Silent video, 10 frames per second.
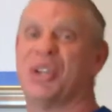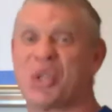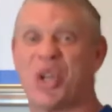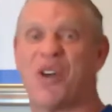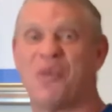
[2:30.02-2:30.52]

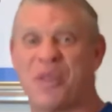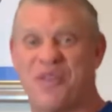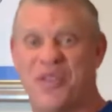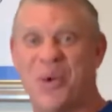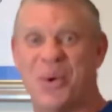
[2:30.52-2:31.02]
yourself with
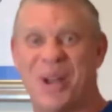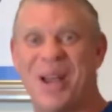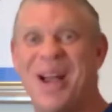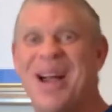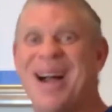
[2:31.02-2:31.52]
food.
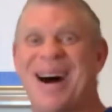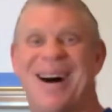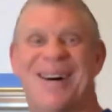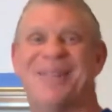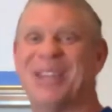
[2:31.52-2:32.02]

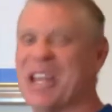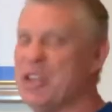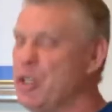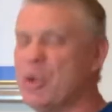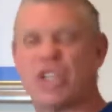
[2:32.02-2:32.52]

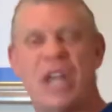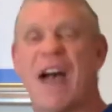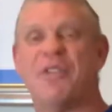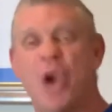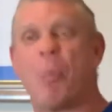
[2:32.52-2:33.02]
You should
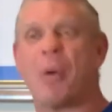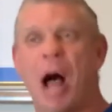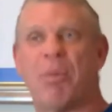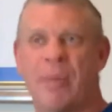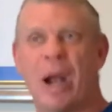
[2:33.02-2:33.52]
have no
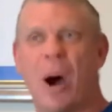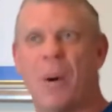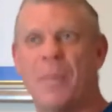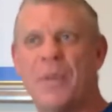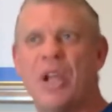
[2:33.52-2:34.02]
problem at
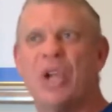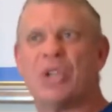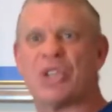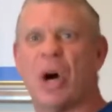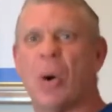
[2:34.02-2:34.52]
all.
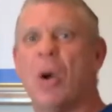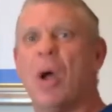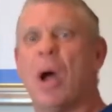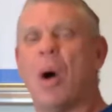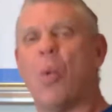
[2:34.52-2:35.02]
So
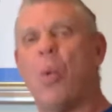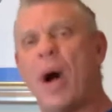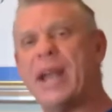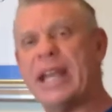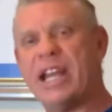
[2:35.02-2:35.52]

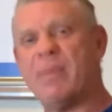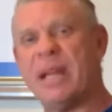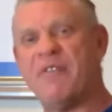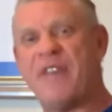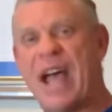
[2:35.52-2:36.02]
what
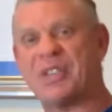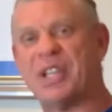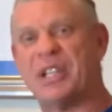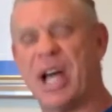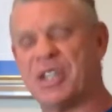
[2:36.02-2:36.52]
intermittent
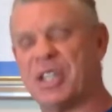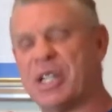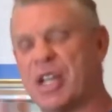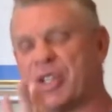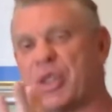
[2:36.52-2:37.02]
fasting does, it
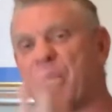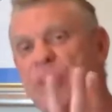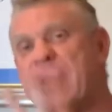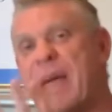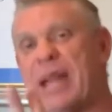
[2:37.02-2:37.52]
does
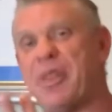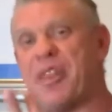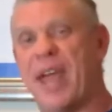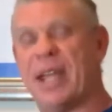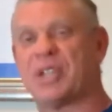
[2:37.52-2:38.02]
three main
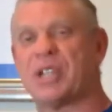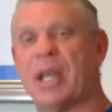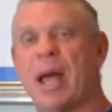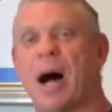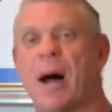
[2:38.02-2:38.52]

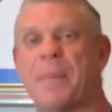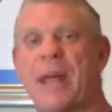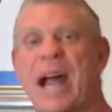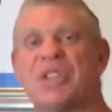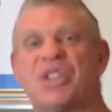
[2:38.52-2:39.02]
things
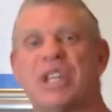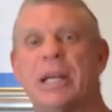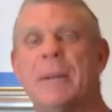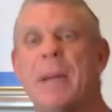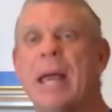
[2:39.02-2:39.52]
that I
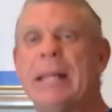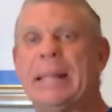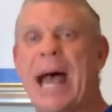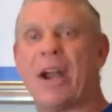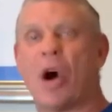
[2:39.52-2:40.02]
see that